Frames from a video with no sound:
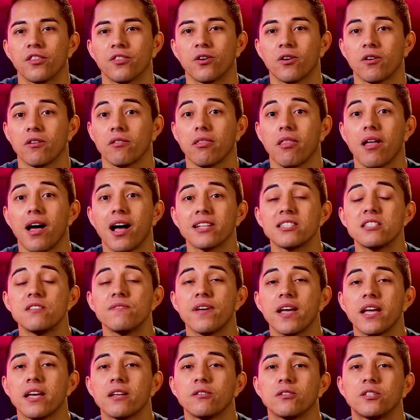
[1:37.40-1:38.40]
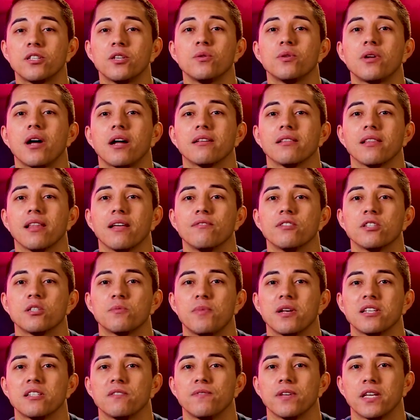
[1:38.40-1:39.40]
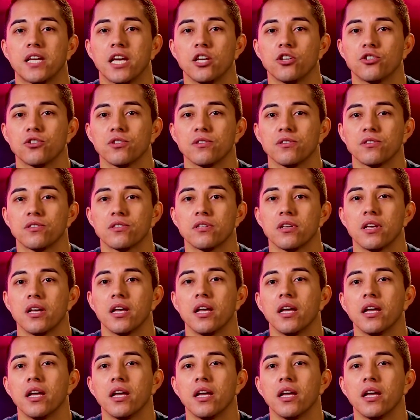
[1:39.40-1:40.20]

There are lots of 802.11 specifications,